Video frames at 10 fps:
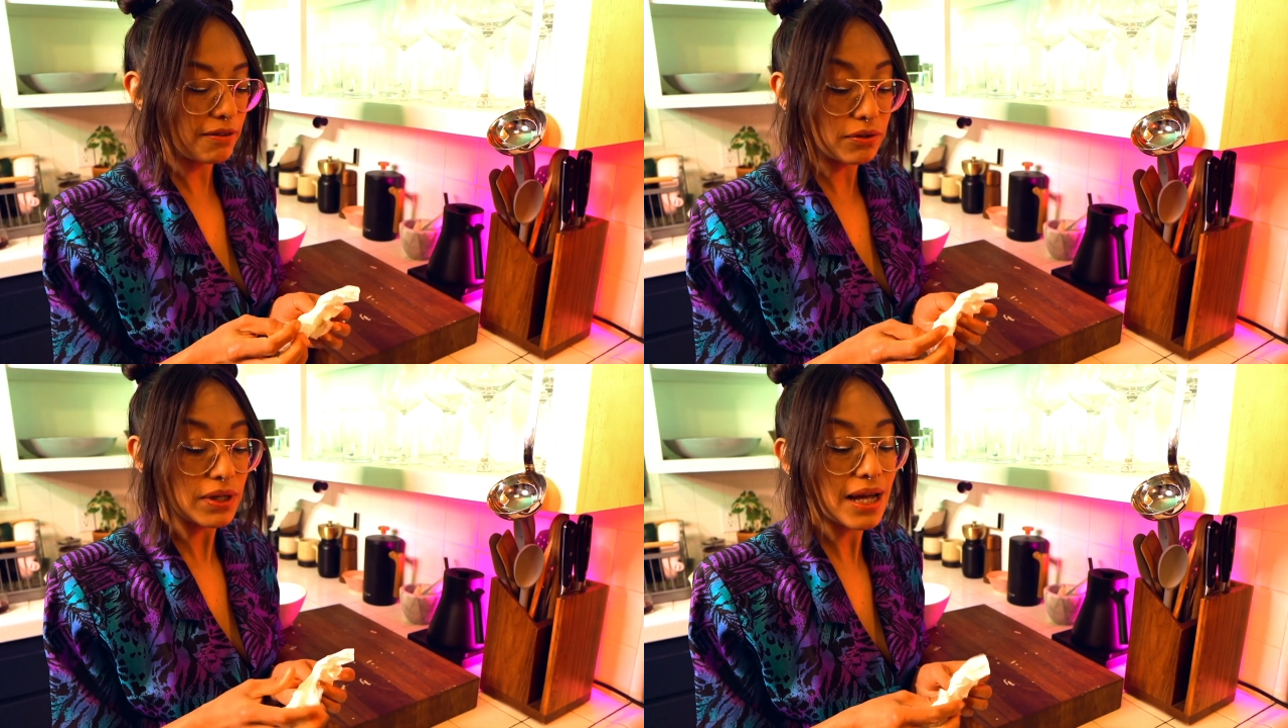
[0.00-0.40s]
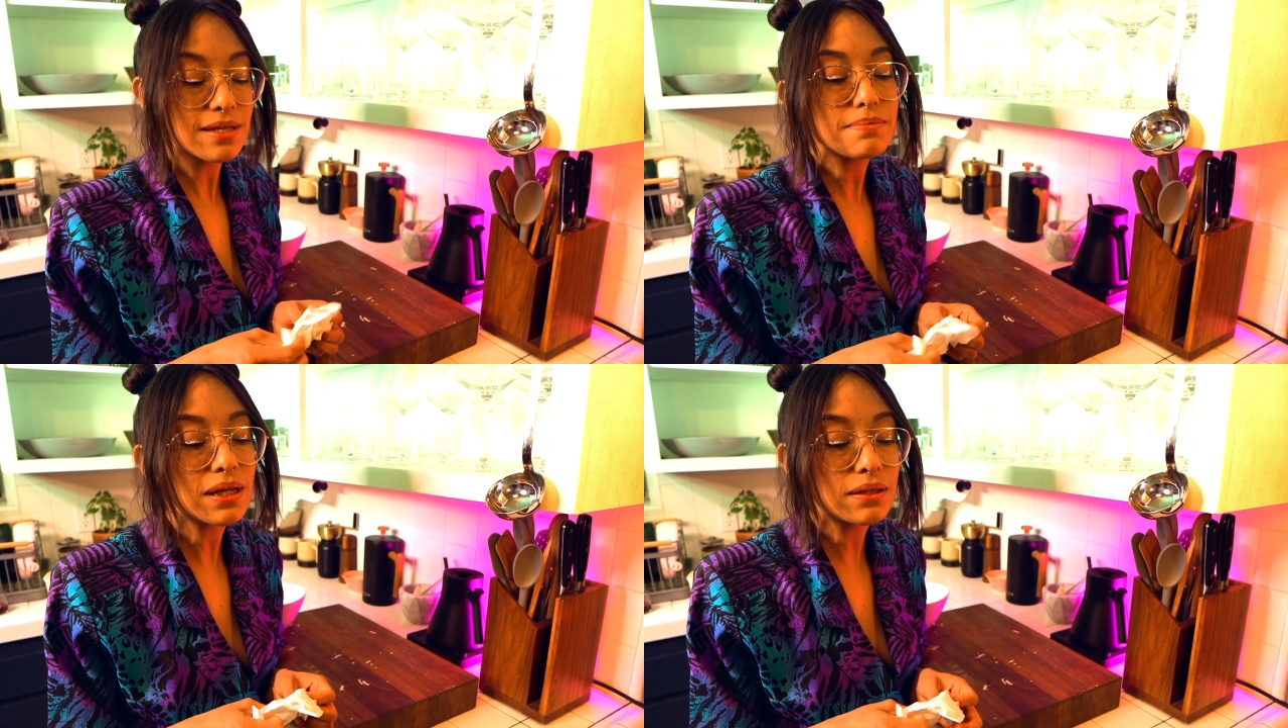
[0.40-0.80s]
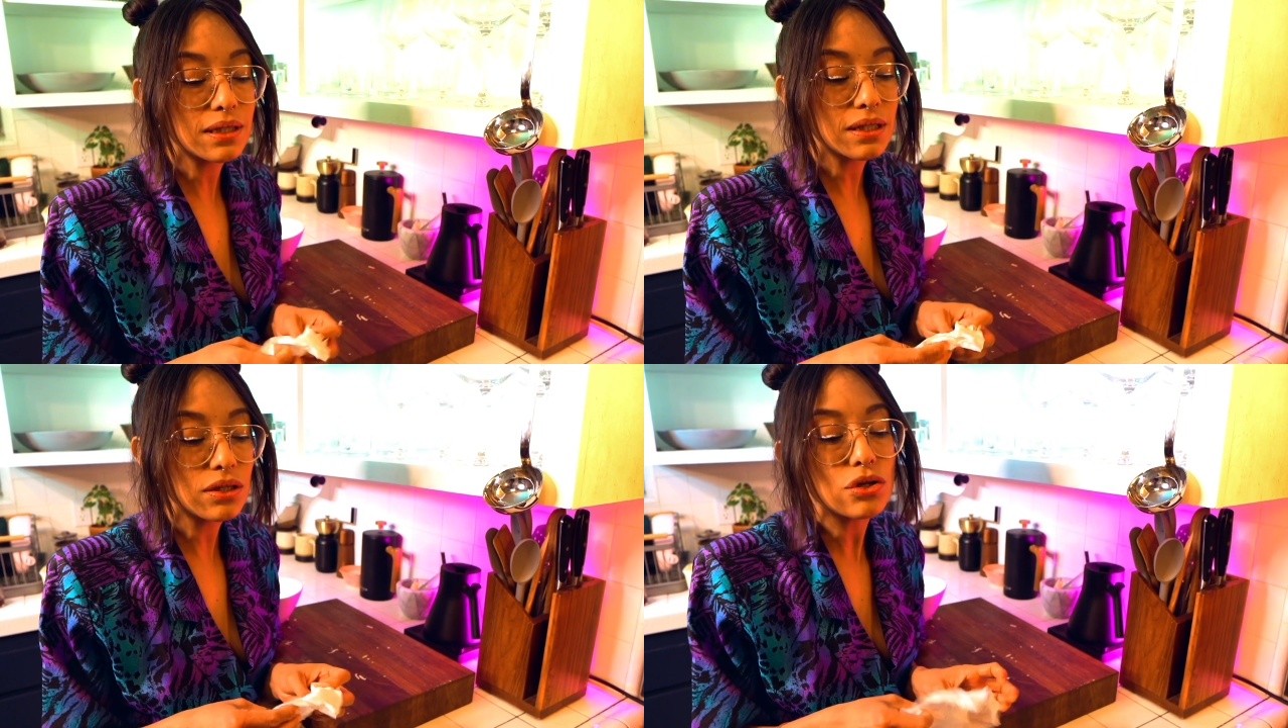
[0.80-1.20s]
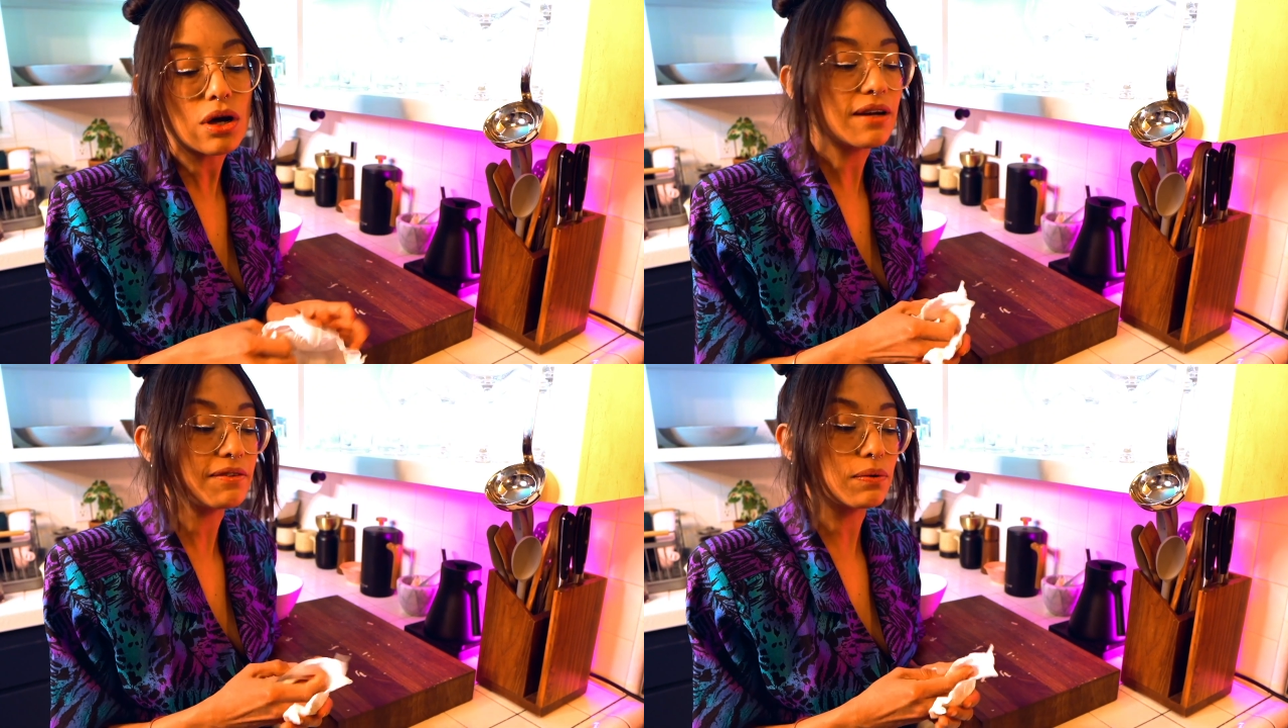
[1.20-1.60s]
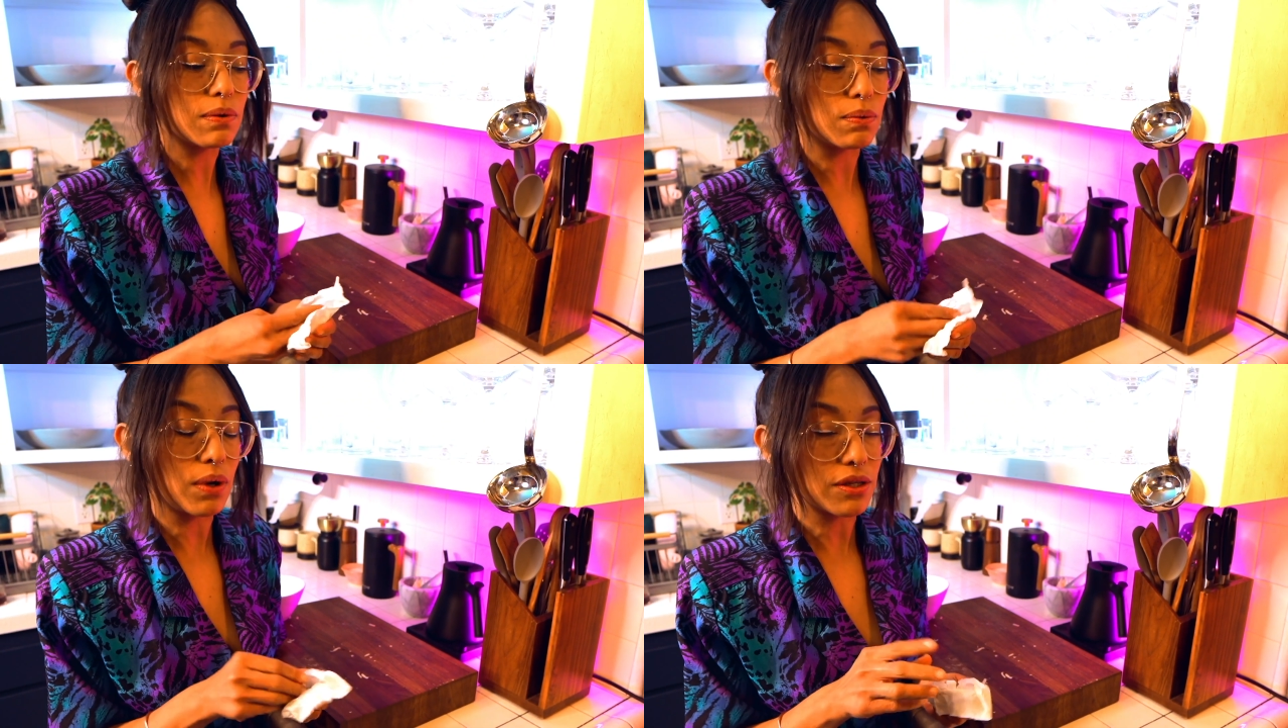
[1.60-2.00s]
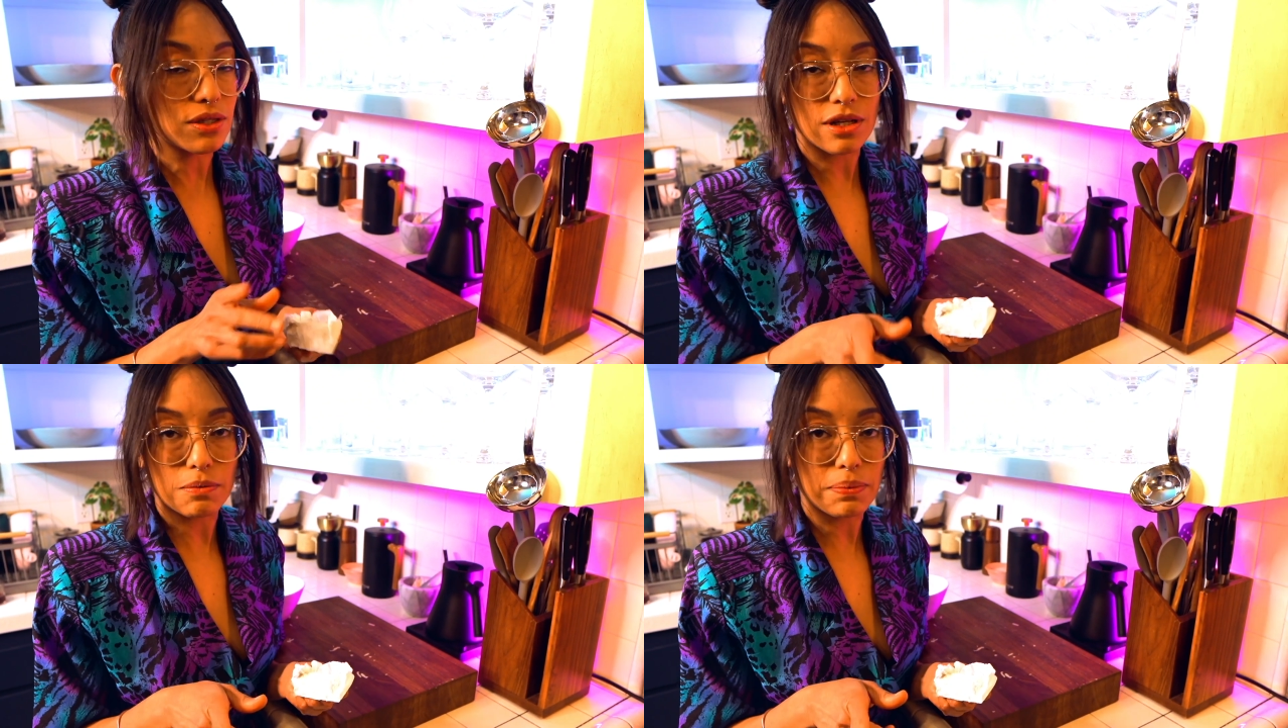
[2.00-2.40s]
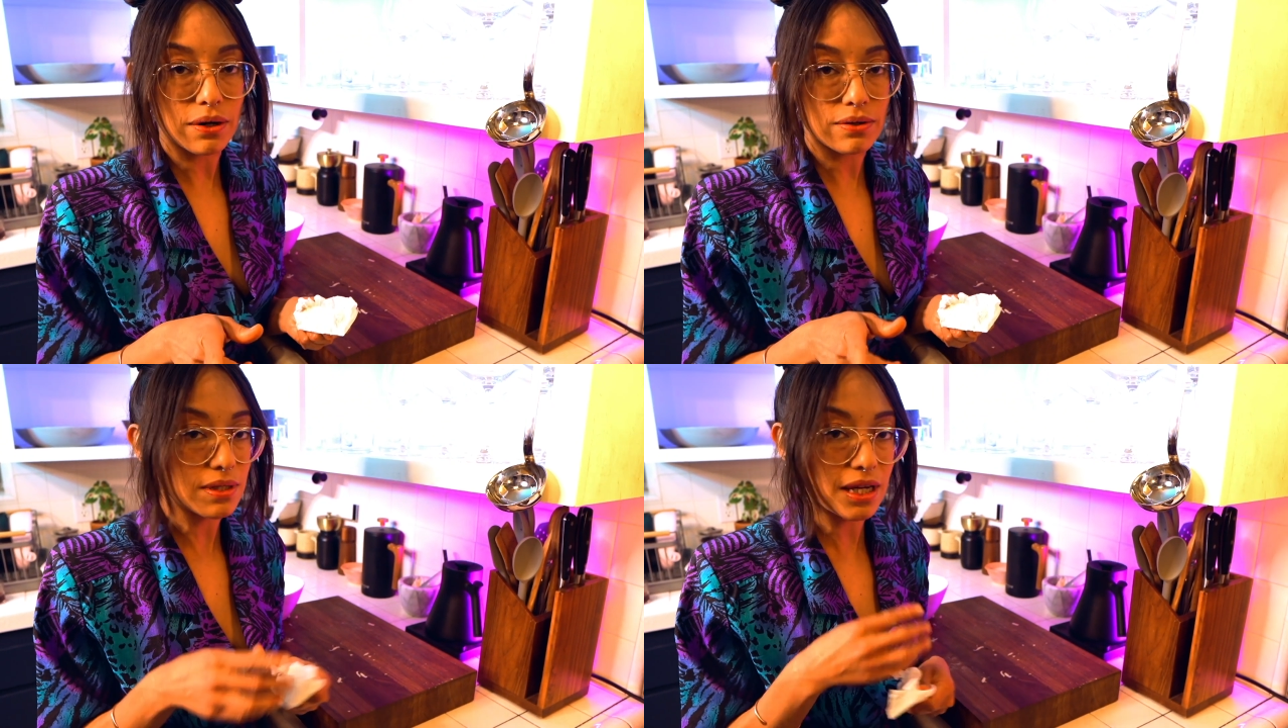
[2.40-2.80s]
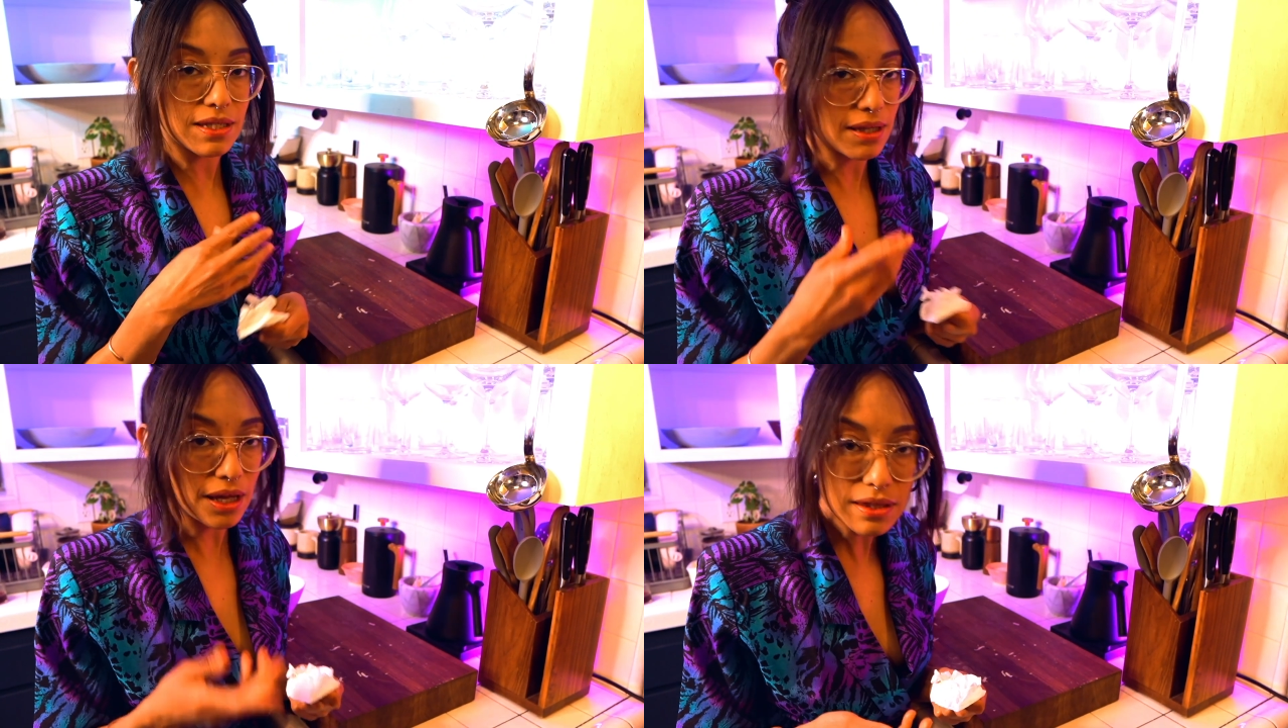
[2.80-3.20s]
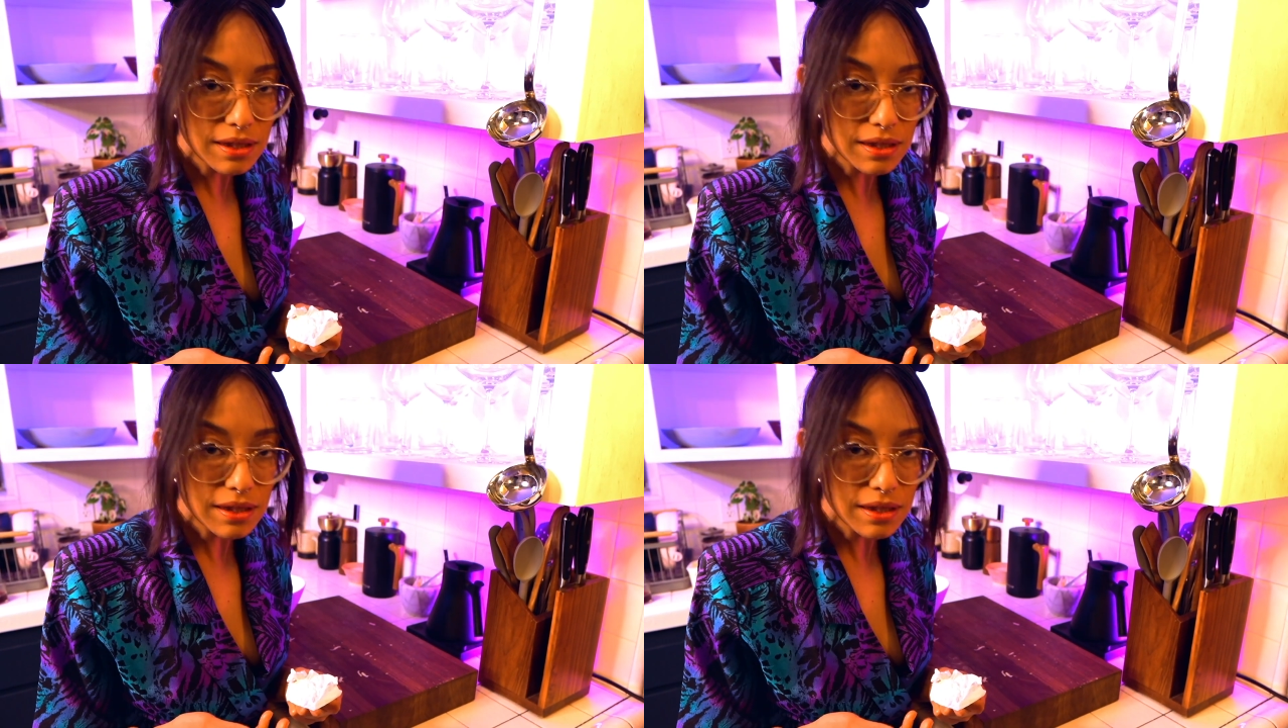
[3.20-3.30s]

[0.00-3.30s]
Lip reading: everyone has a mandolin. Not everyone wants their pear sliced that